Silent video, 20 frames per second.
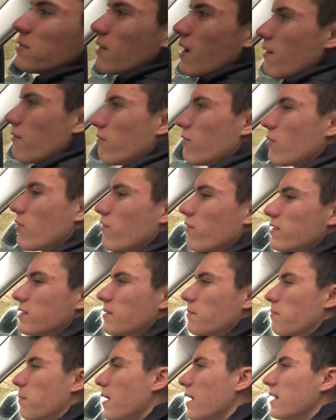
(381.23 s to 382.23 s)
of overall
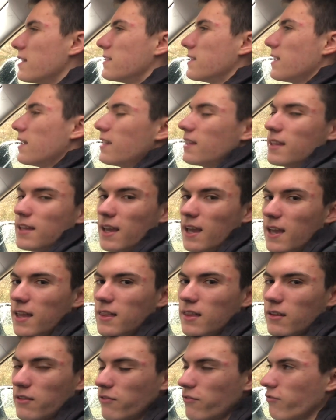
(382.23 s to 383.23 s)
visibility in,
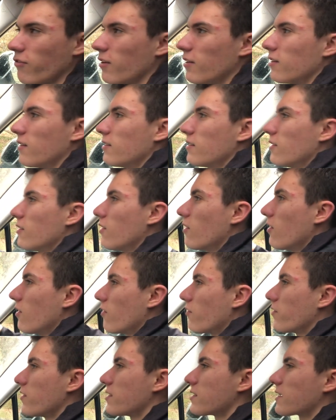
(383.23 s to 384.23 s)
in the front
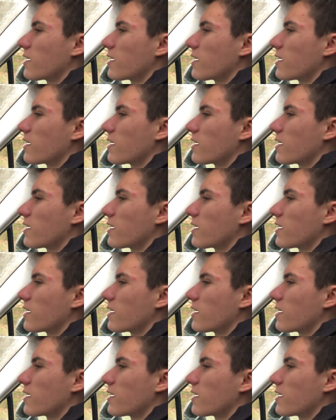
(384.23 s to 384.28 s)
of this